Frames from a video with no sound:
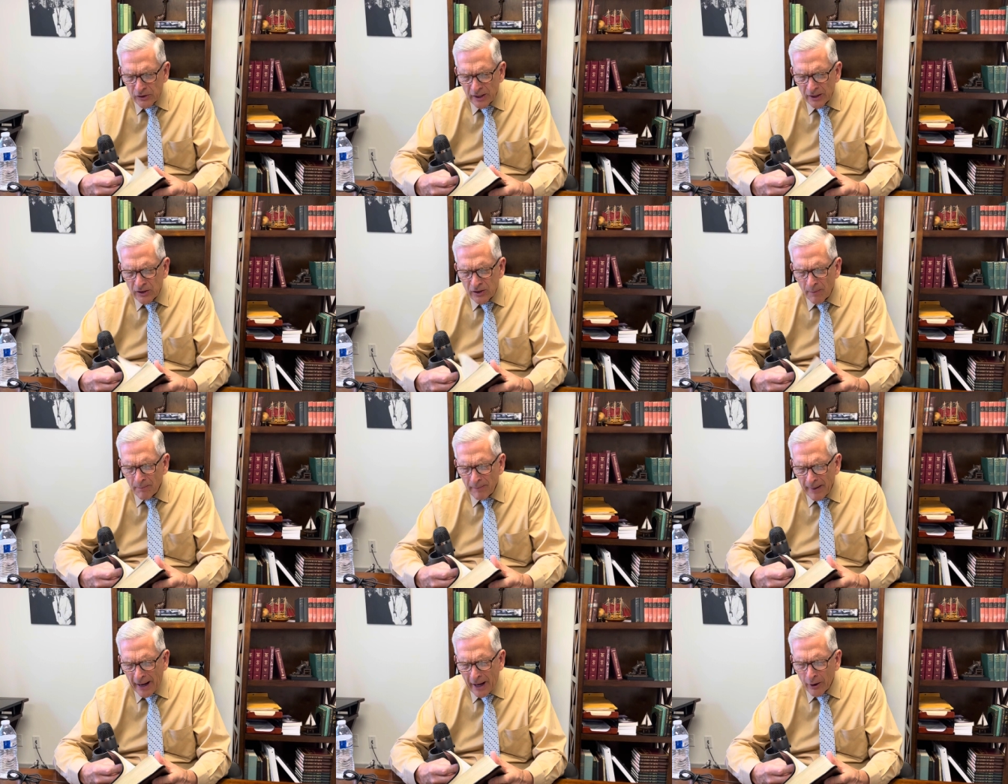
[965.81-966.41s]
It's a
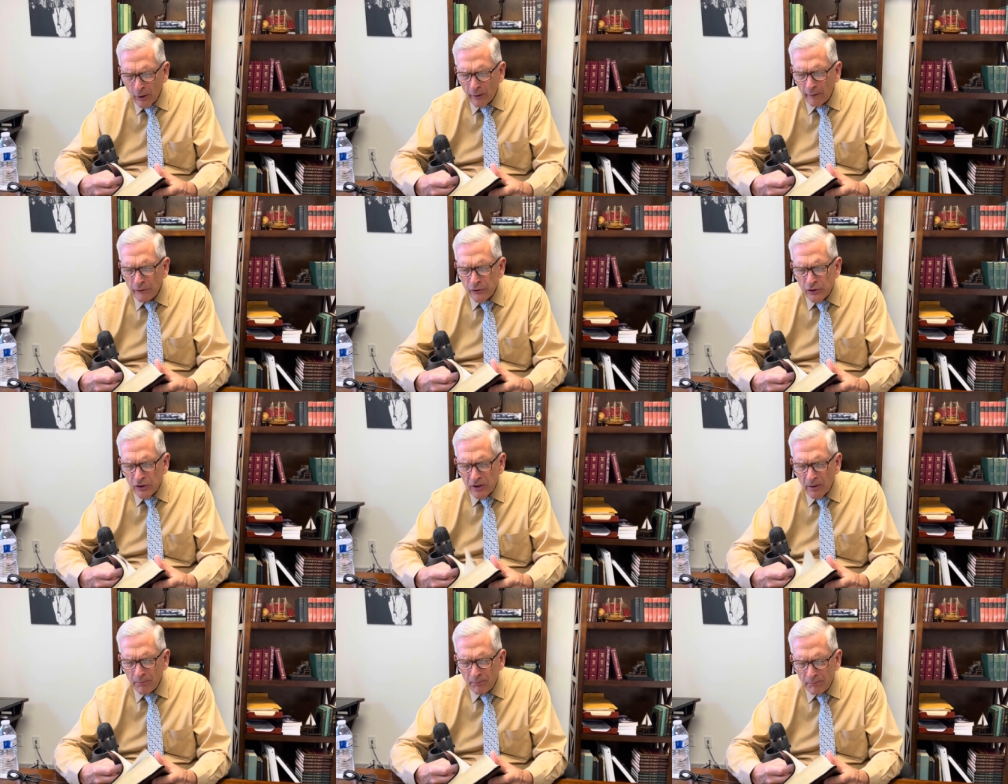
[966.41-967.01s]
matter of
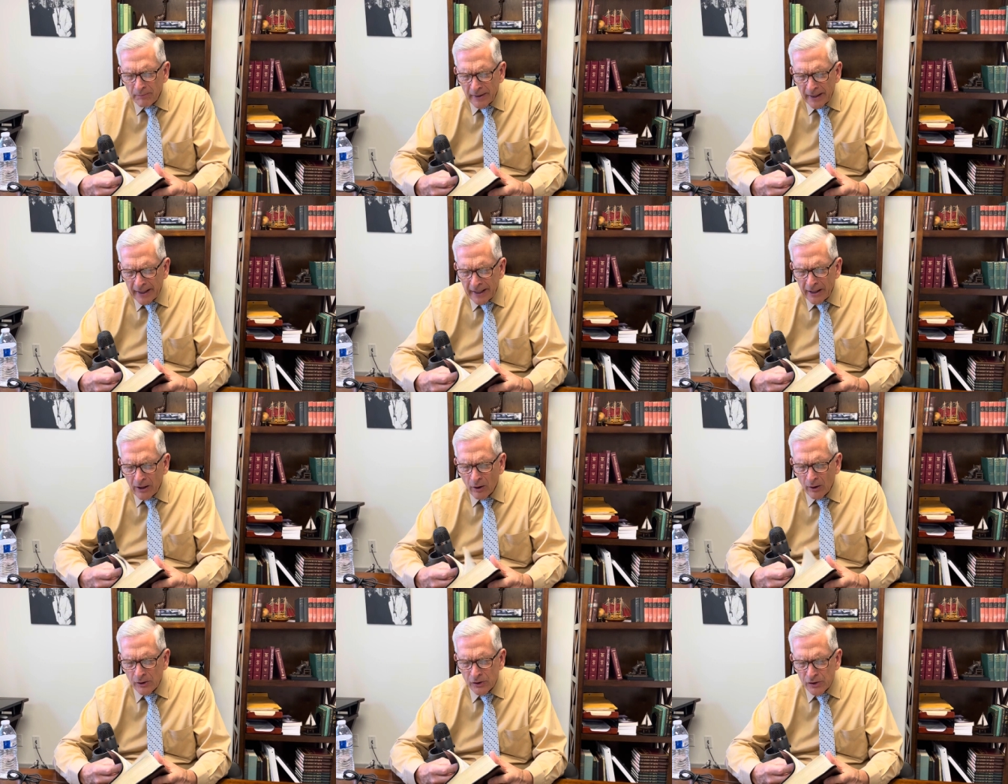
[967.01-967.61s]

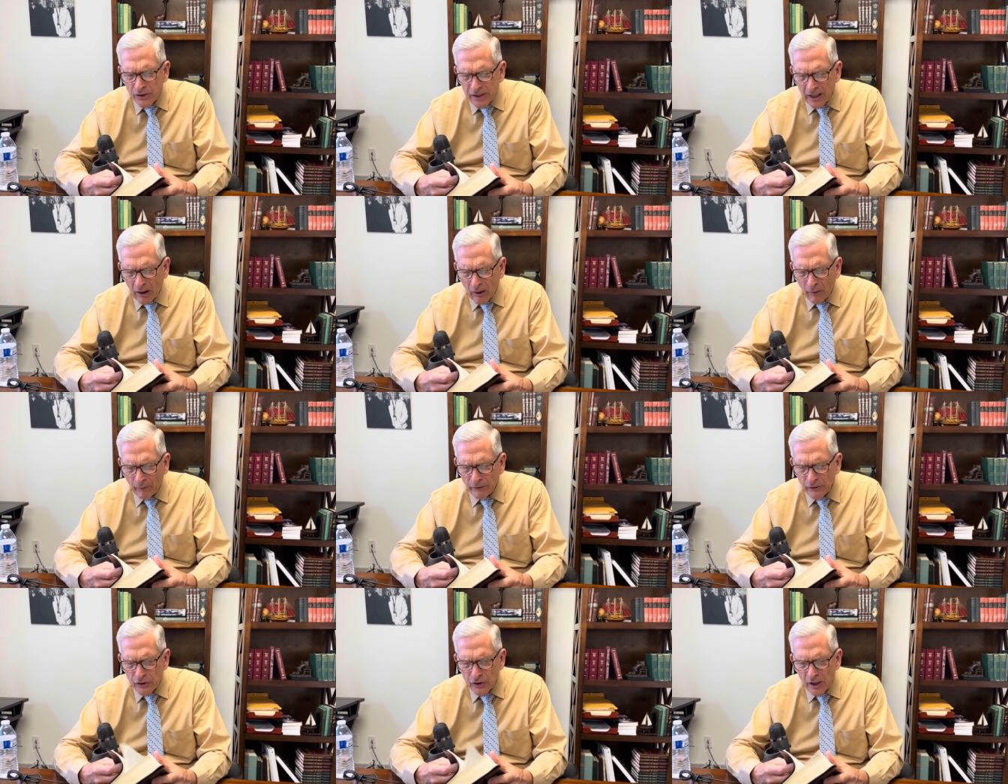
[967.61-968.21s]
submitting
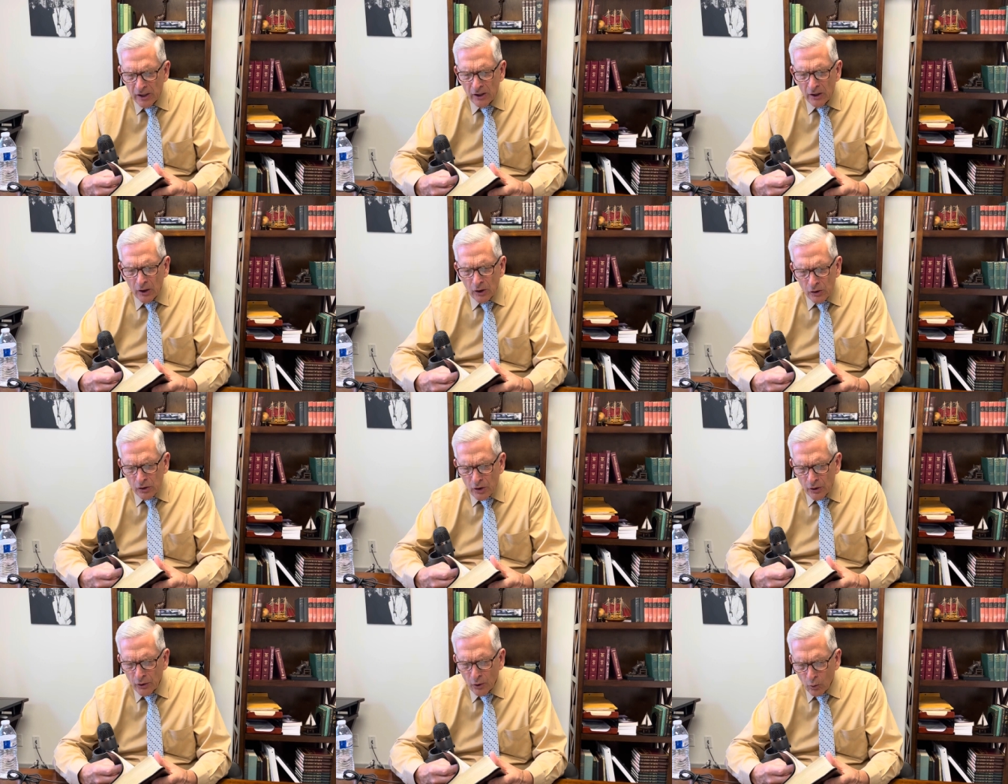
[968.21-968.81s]
ourselves
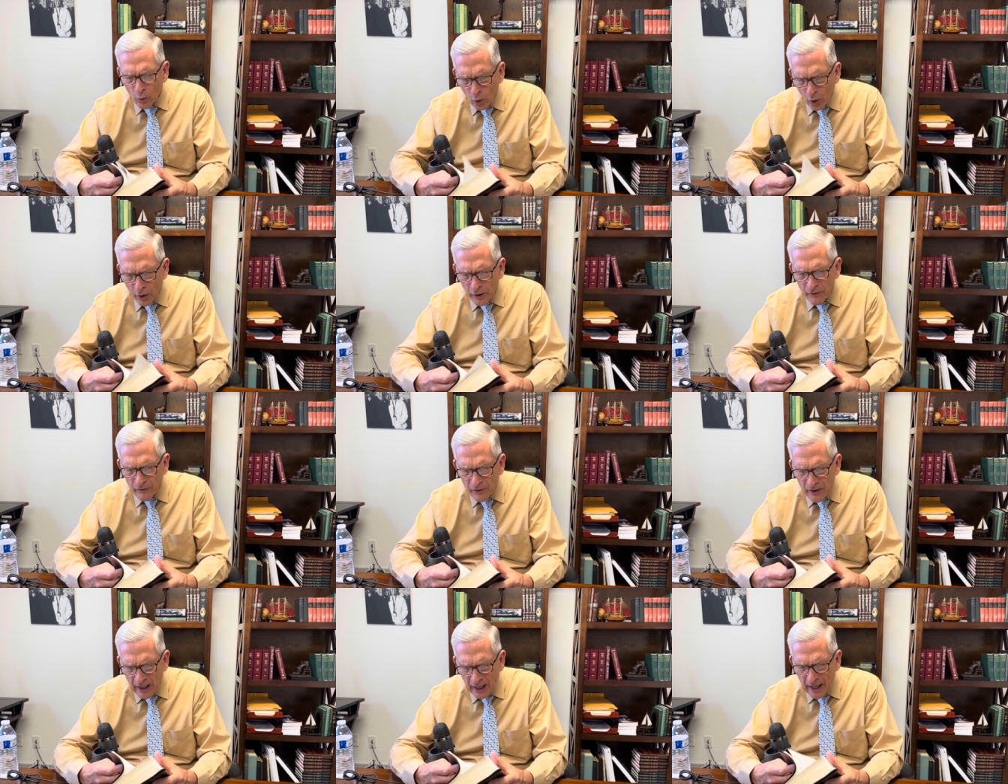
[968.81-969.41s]
to the Word
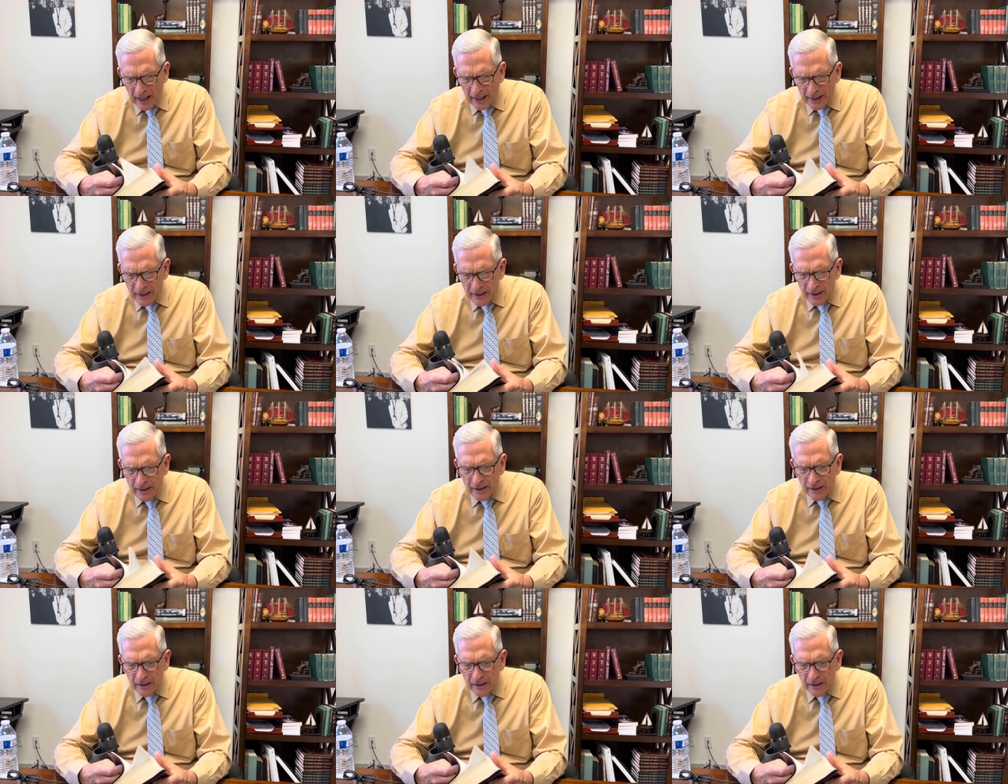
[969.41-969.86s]
of God.